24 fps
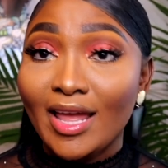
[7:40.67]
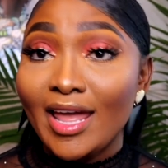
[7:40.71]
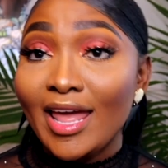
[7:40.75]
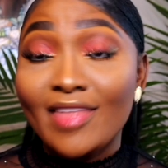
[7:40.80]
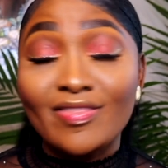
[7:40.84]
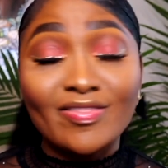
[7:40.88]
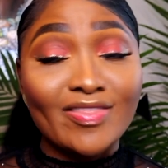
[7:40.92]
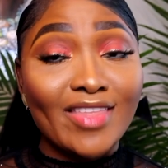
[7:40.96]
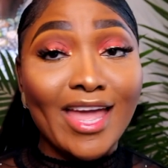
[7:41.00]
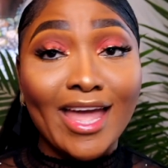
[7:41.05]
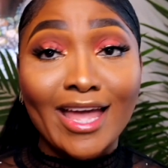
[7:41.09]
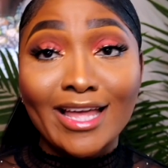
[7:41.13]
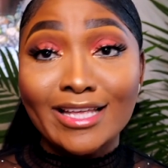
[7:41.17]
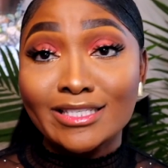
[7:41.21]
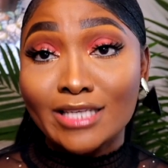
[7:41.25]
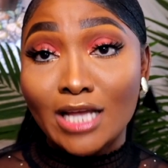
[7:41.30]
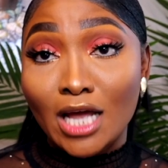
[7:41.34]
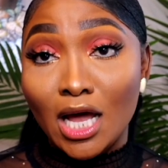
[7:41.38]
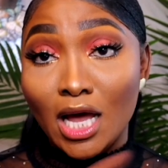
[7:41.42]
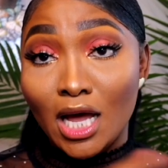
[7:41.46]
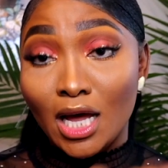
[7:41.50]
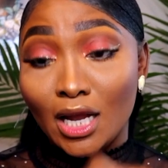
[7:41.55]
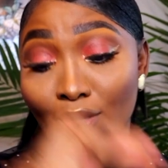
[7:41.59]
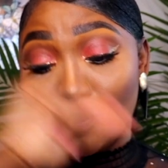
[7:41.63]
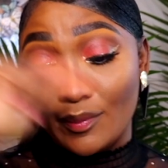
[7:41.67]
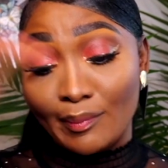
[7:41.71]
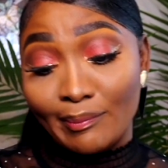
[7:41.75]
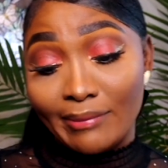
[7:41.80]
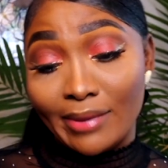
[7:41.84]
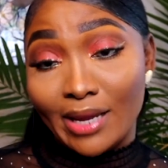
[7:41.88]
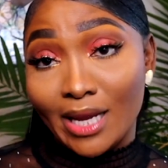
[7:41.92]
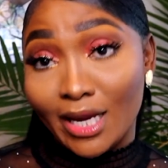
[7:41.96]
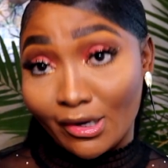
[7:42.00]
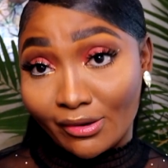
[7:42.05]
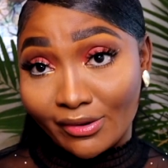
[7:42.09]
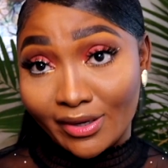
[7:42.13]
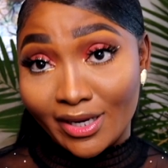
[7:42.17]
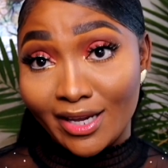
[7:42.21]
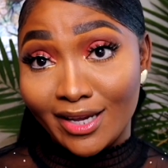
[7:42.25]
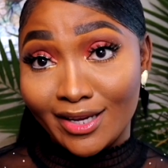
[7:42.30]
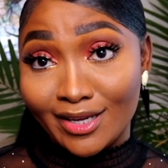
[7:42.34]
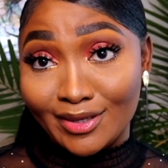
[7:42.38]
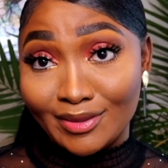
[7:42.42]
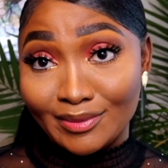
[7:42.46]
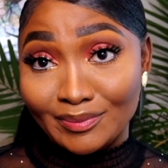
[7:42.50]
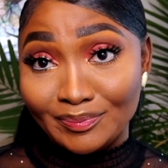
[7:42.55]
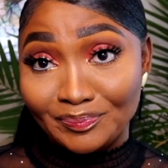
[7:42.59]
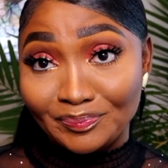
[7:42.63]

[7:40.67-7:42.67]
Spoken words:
And that's on period.